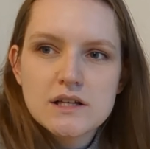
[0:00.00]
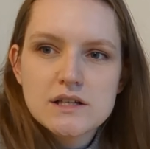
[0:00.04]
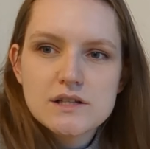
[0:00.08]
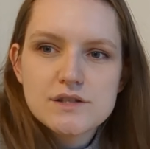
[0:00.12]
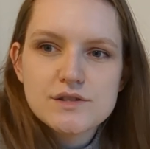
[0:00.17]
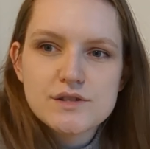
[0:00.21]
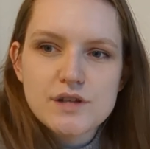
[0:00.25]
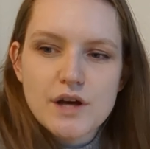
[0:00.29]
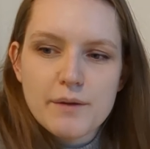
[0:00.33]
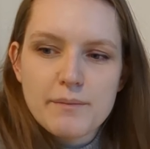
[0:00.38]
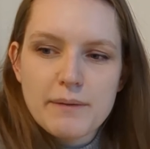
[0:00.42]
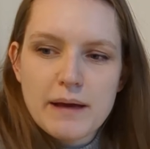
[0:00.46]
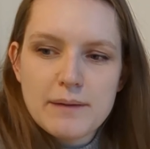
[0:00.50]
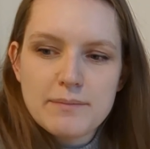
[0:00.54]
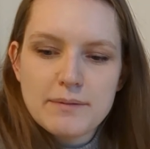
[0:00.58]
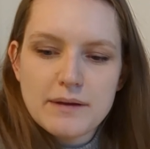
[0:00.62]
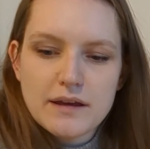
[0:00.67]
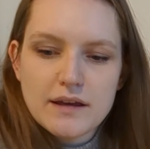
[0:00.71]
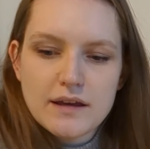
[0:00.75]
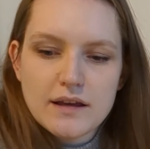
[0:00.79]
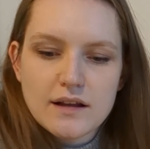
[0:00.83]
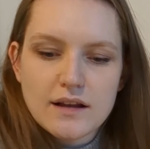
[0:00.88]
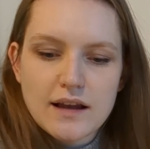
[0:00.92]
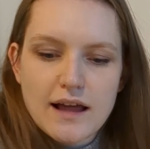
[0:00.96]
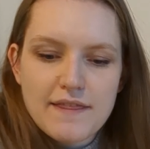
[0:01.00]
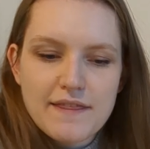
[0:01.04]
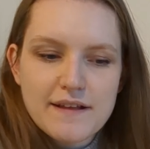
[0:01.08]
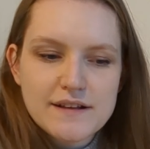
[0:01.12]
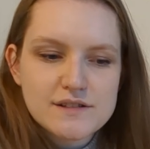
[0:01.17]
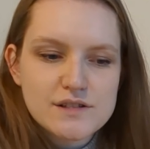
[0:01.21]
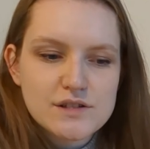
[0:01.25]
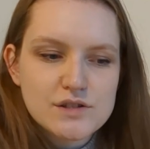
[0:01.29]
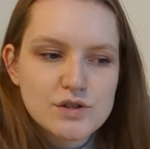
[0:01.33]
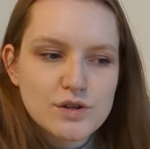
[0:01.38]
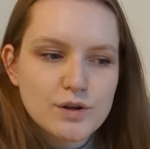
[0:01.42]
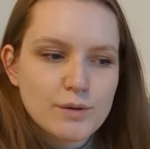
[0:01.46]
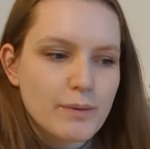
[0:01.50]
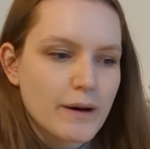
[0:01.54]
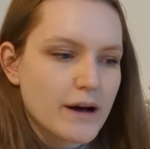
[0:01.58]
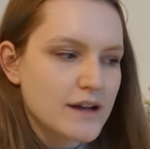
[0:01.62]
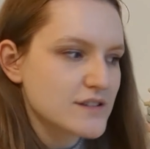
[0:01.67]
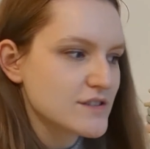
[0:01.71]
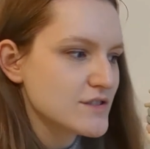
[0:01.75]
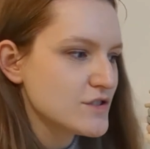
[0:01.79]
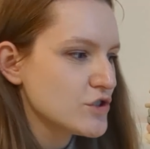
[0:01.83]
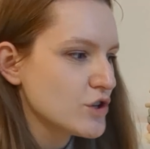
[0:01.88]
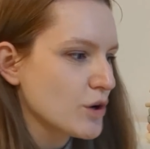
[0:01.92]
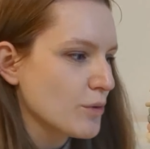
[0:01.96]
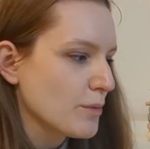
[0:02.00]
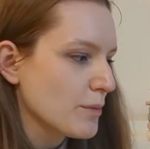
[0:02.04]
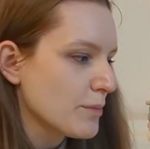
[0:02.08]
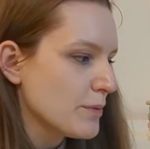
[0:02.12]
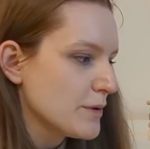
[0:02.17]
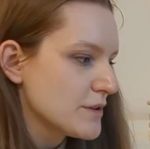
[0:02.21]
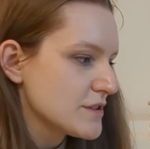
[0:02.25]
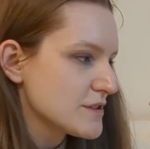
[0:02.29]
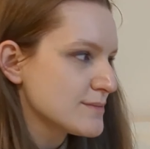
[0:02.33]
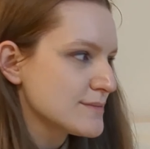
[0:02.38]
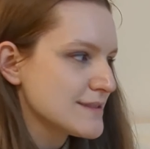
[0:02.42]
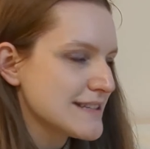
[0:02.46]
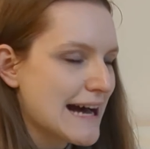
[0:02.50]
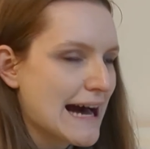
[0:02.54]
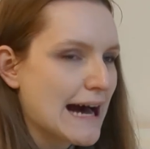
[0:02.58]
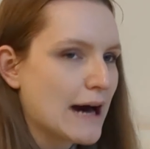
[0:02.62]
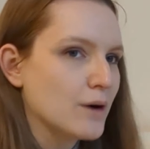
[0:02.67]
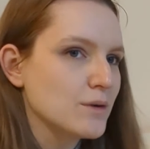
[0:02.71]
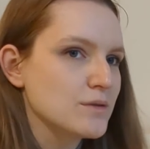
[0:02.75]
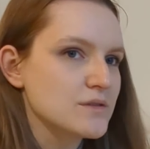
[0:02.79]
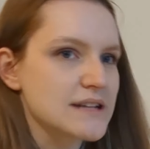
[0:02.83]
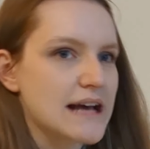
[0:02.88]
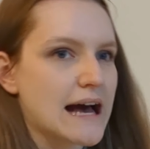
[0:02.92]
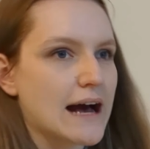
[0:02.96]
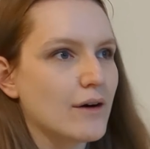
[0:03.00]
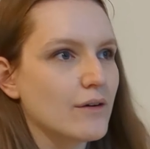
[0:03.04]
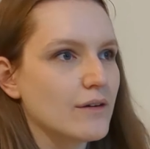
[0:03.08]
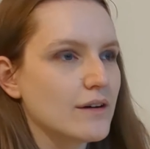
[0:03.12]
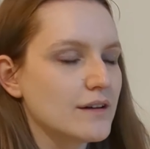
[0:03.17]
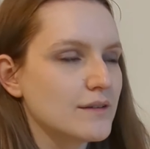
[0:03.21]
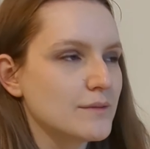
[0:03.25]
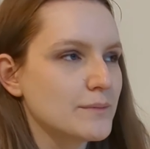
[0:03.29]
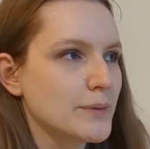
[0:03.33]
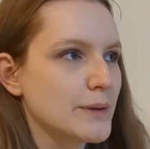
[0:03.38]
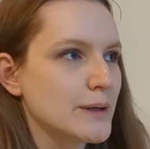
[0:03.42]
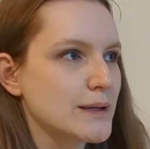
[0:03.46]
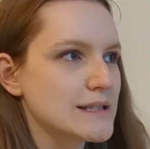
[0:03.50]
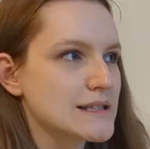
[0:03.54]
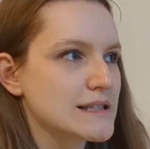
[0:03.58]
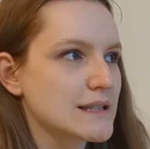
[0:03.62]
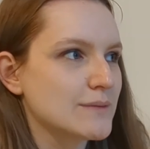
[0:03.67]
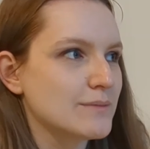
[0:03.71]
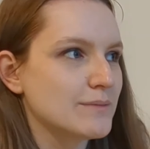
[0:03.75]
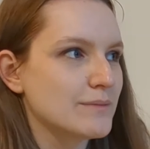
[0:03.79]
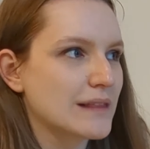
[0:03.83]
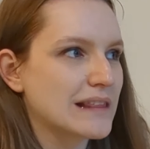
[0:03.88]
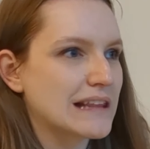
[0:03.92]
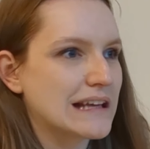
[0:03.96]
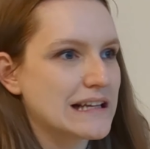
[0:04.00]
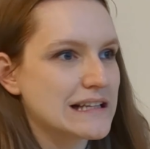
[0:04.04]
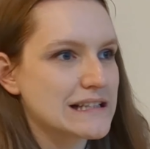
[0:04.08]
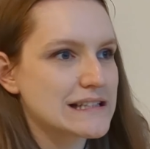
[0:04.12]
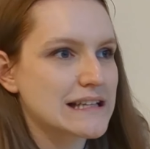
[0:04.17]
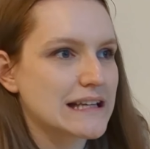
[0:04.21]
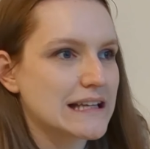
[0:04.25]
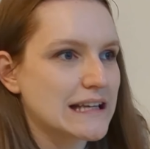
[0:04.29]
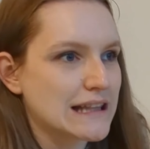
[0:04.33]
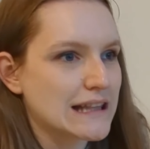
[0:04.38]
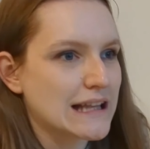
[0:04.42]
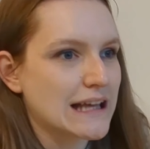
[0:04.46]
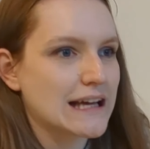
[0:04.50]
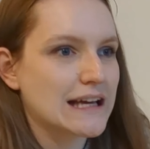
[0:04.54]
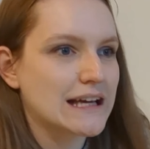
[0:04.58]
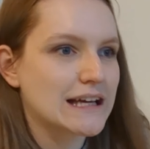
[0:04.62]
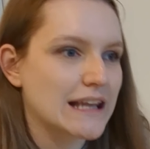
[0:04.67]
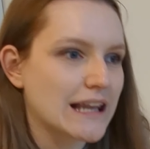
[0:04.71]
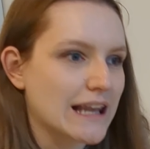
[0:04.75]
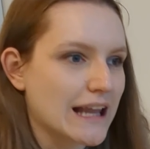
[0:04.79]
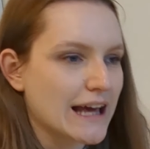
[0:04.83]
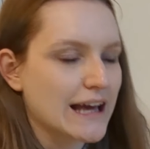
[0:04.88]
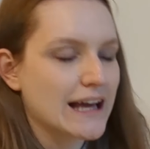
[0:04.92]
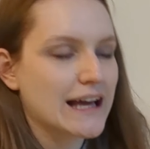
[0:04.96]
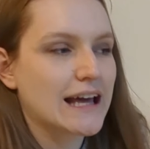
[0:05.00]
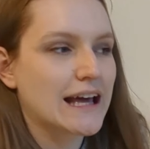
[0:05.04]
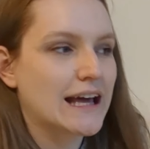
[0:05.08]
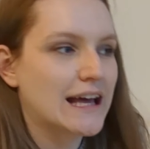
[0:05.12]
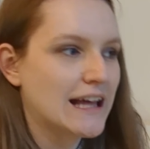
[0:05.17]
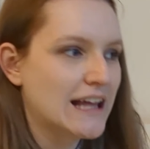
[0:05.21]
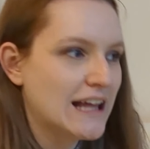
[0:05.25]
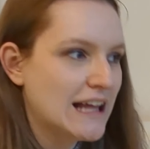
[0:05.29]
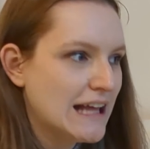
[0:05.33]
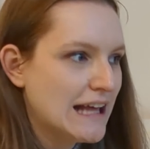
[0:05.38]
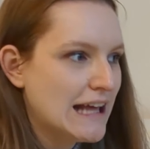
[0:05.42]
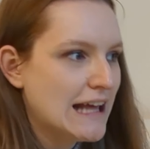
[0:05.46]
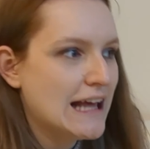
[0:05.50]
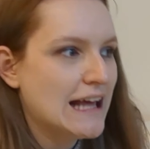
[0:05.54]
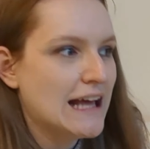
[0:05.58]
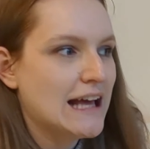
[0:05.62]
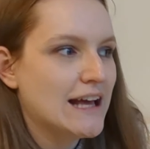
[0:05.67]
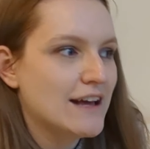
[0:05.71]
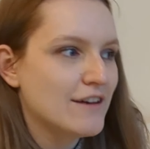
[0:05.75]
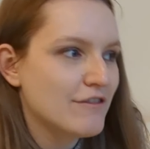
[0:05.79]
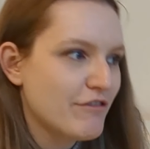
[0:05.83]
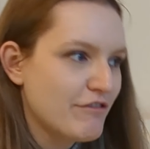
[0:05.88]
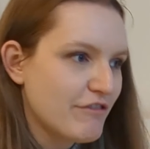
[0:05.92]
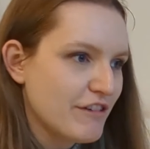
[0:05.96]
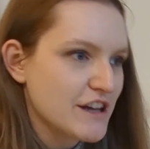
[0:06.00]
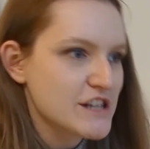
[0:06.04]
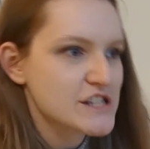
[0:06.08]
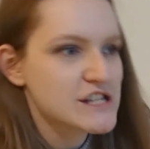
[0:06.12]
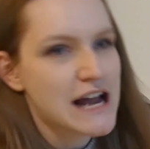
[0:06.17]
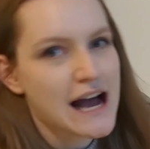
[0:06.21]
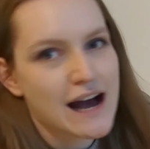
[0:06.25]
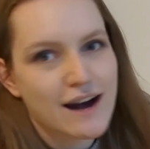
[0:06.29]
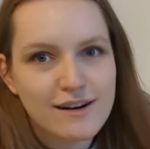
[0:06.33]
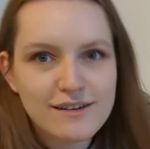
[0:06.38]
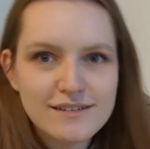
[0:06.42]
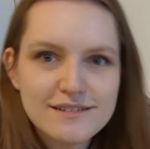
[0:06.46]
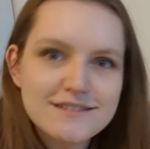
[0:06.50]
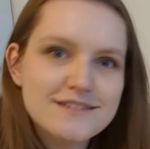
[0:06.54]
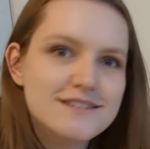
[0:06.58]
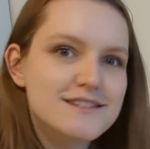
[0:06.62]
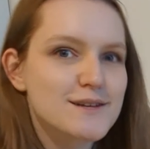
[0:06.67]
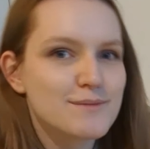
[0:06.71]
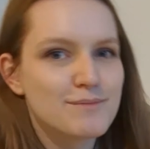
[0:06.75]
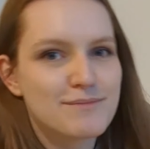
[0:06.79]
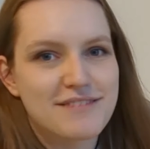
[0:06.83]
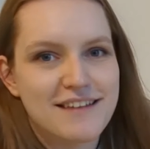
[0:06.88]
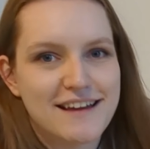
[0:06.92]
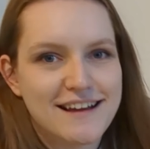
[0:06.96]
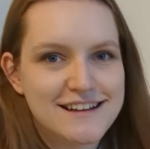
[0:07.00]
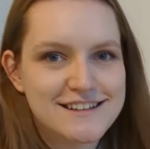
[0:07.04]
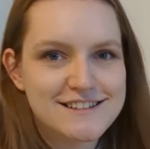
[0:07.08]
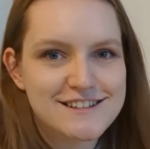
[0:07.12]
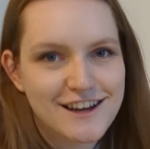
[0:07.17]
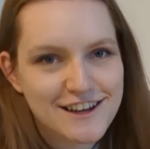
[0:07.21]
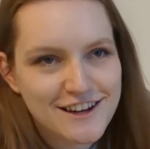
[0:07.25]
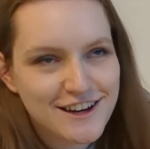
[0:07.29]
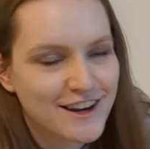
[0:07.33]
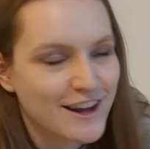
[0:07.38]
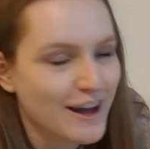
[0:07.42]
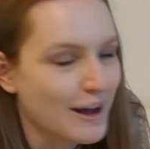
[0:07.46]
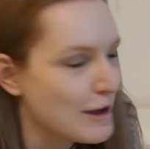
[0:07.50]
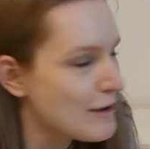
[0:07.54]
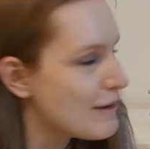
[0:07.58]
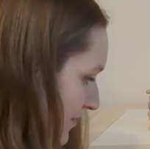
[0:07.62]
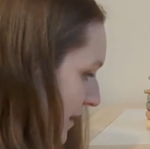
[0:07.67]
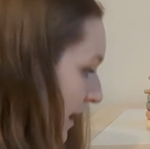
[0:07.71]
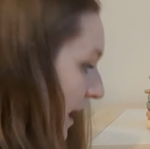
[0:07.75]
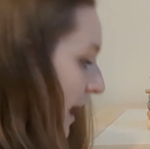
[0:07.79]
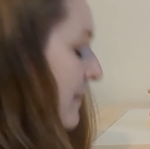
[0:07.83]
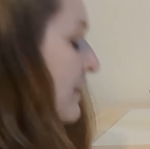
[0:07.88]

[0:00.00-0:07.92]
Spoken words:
So maybe like that's a 2-person job. We'll put some towels out and put some things in, and they can like fish out some things, I don't know.